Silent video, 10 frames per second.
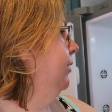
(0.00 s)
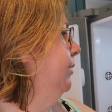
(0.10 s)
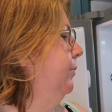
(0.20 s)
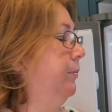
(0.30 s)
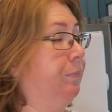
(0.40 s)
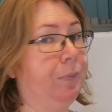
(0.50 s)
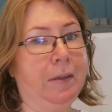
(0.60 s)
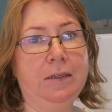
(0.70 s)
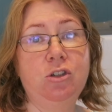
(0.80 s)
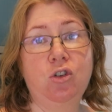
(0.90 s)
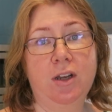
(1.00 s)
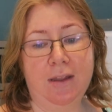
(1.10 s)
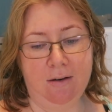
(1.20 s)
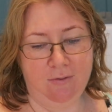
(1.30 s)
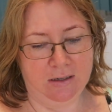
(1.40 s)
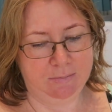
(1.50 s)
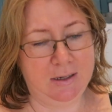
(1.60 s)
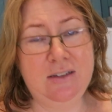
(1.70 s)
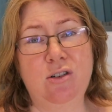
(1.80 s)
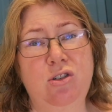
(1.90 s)
I'm trying to get that fixed,
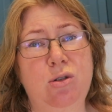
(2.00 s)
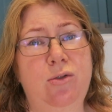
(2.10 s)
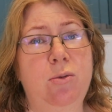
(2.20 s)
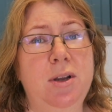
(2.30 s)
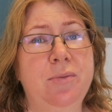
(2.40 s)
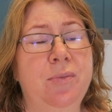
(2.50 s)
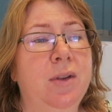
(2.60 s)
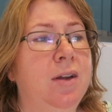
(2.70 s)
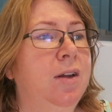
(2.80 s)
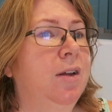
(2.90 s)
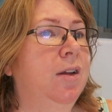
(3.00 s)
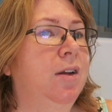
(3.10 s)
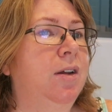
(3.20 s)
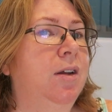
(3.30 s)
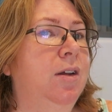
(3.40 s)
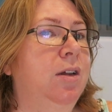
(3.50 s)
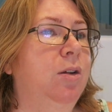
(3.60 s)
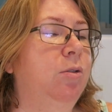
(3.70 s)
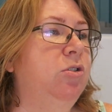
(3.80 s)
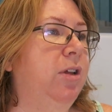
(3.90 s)
but he's got to do it for me.
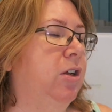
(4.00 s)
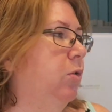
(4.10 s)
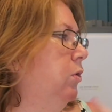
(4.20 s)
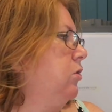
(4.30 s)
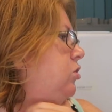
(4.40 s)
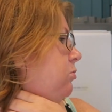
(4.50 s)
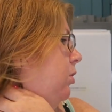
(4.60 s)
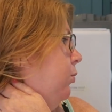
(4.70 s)
I'm gonna do that because I want to do